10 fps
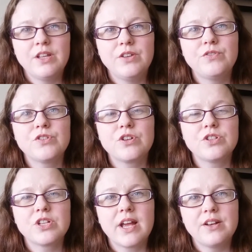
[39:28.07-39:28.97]
You've just
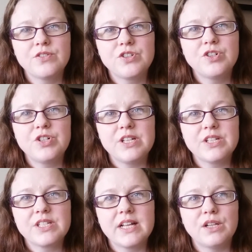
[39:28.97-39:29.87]
got to kind of study
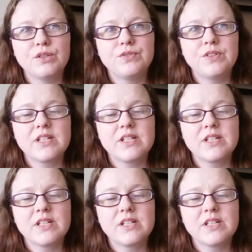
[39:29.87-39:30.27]
yourself.